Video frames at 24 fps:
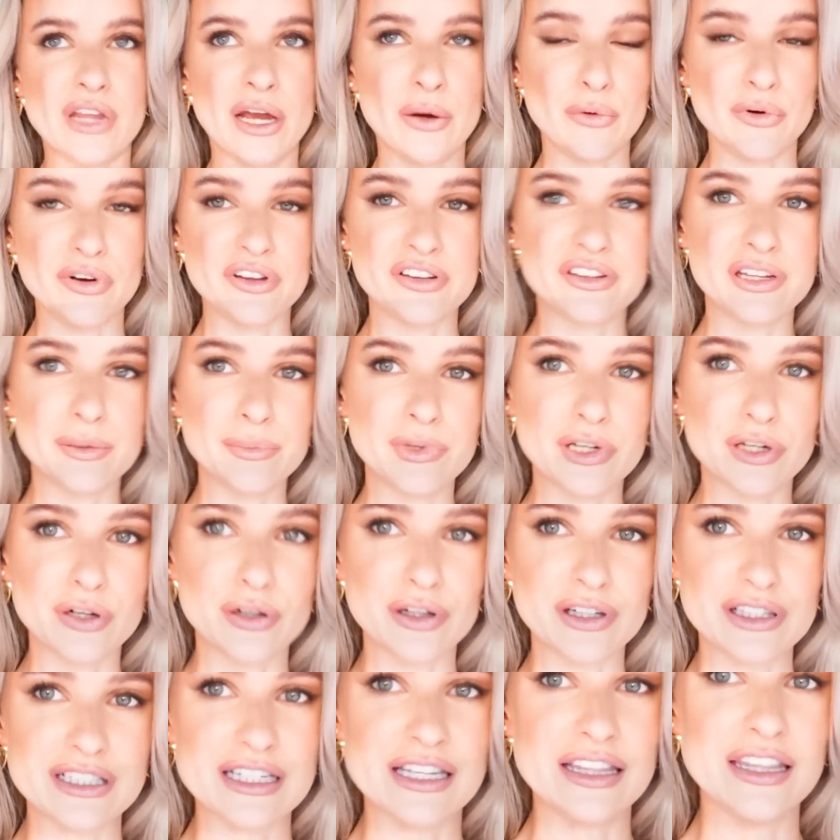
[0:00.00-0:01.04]
I wore a similar
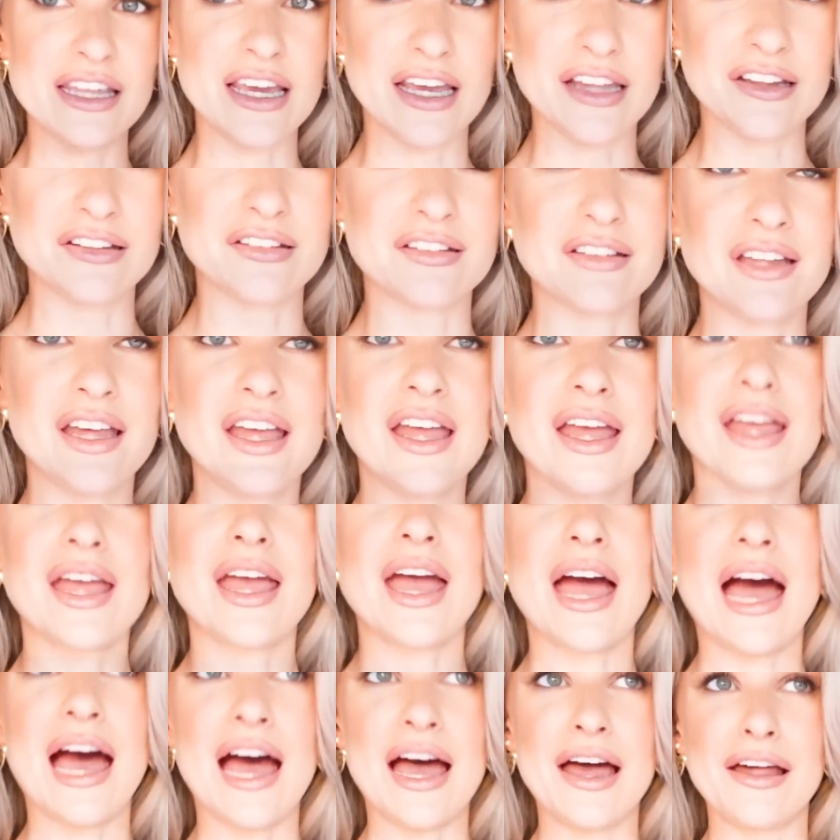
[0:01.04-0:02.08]
colour to this
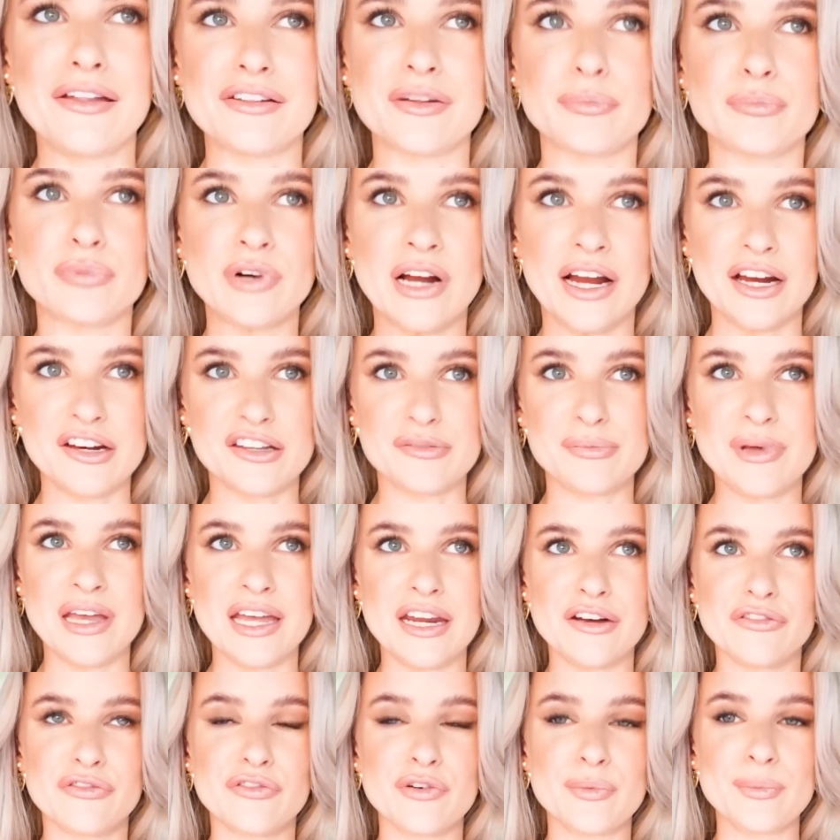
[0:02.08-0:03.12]
as a
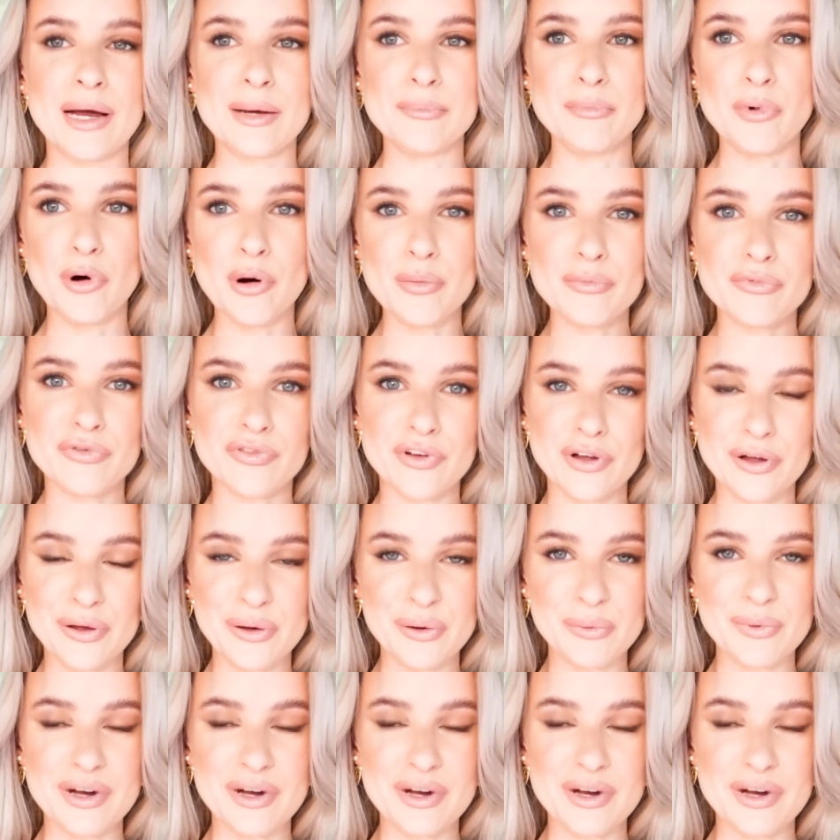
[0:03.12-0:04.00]
bridesmaid for my mum for her